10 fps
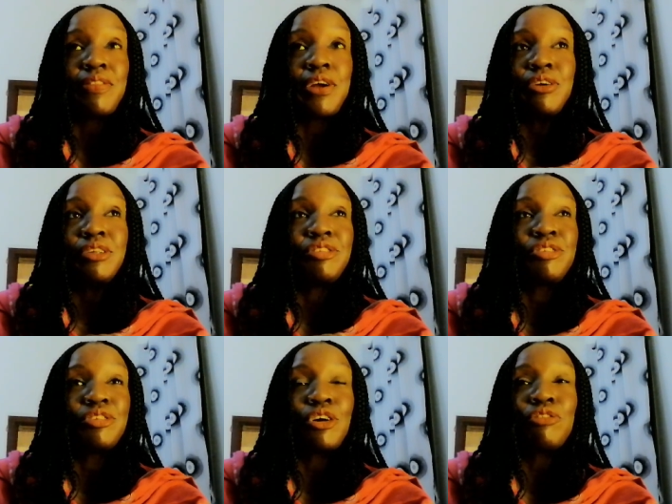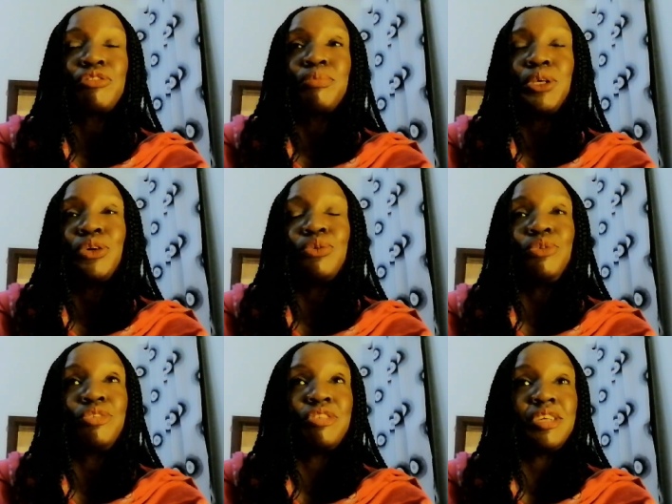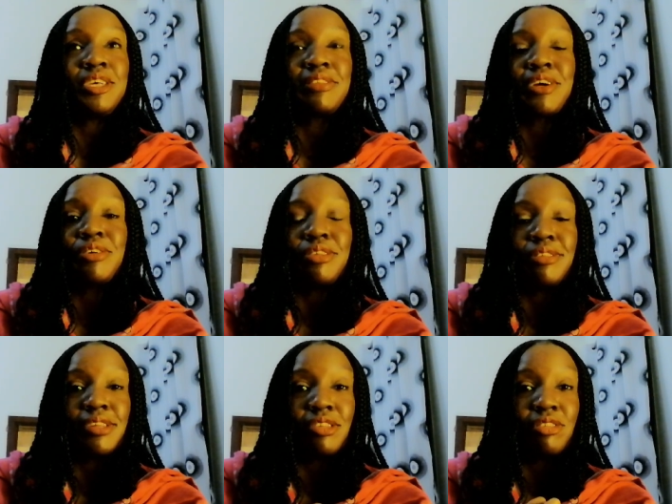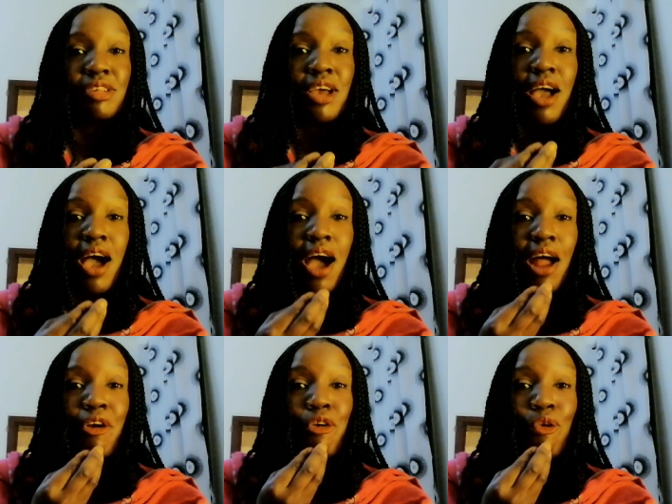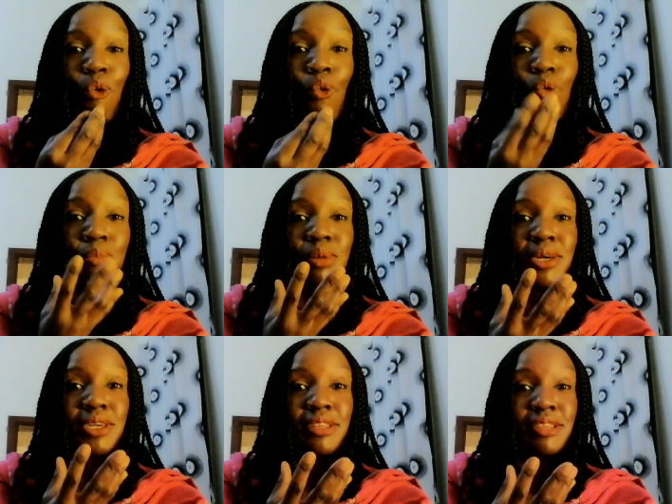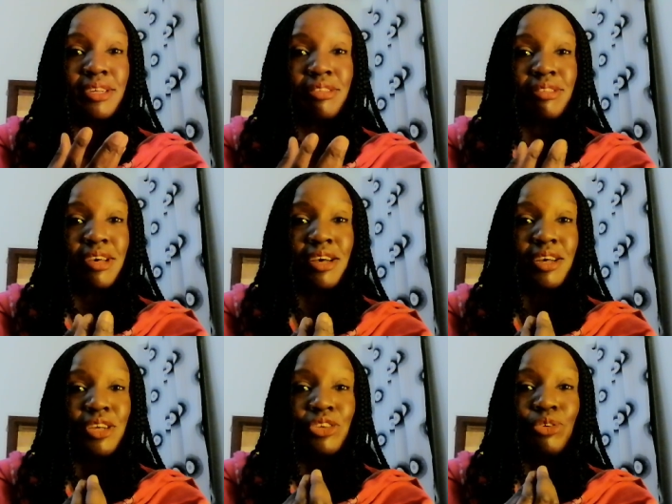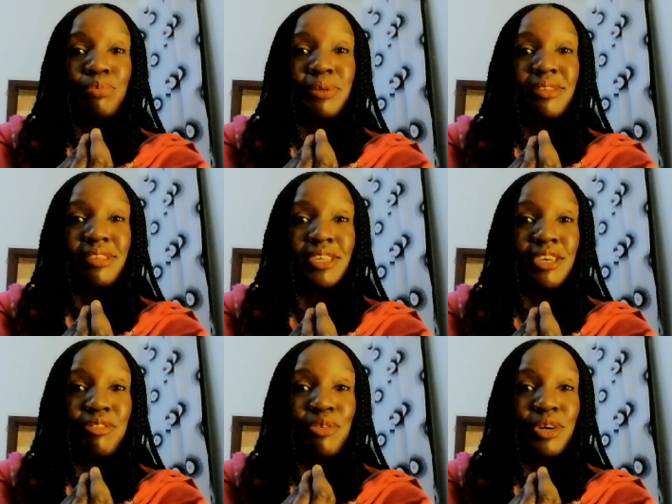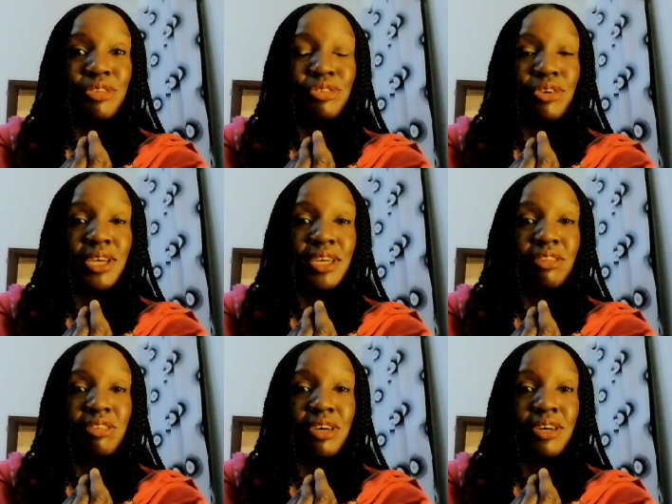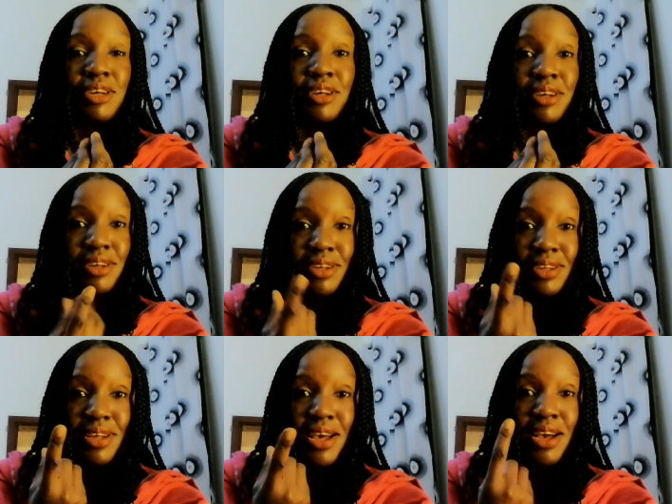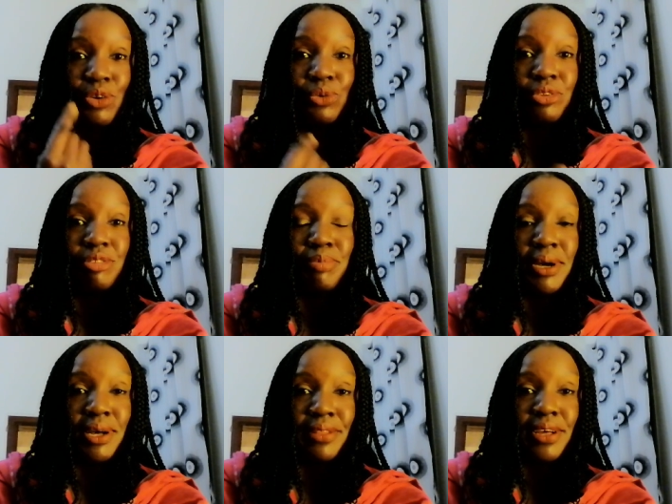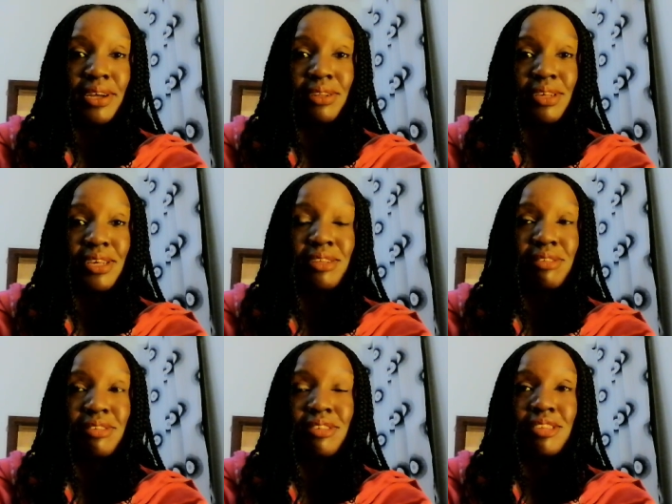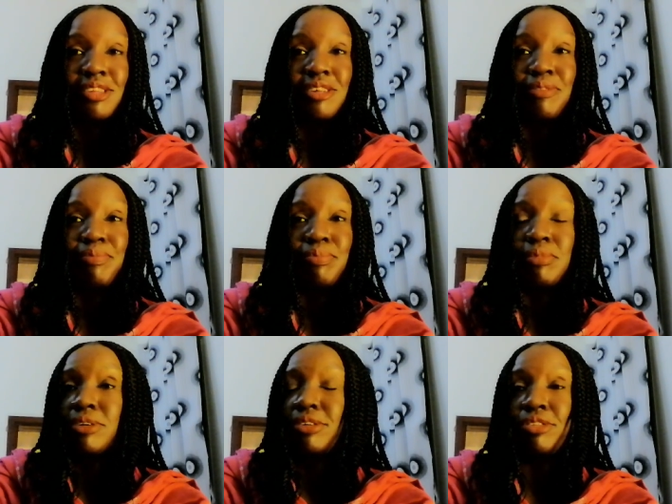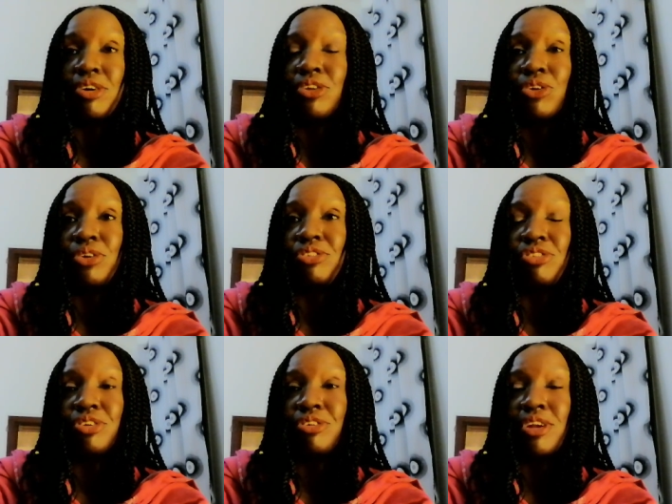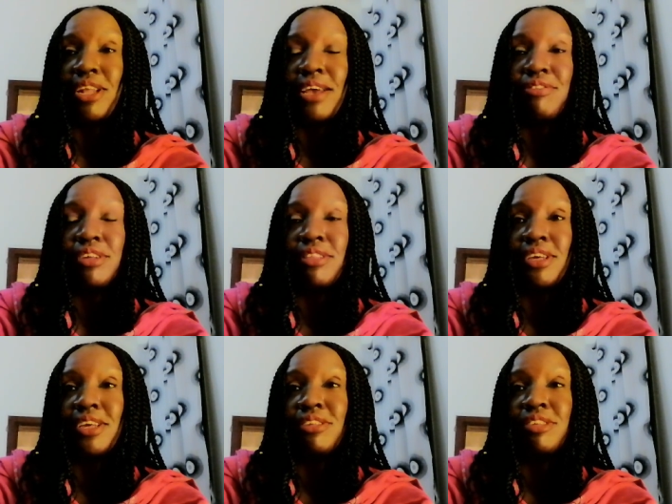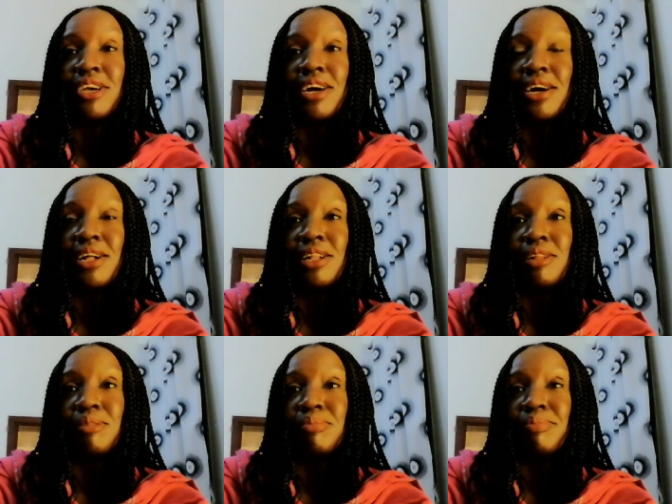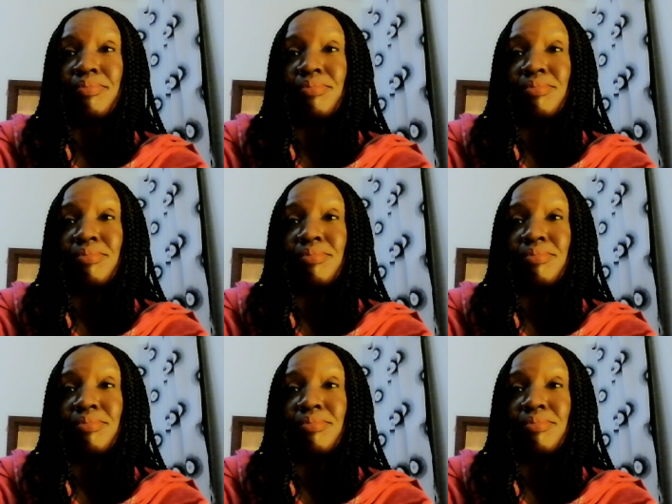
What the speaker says: There is soft music. There is this aroma that you perceive once you enter a good spa. That is, there is no noise generally. Everything is calm.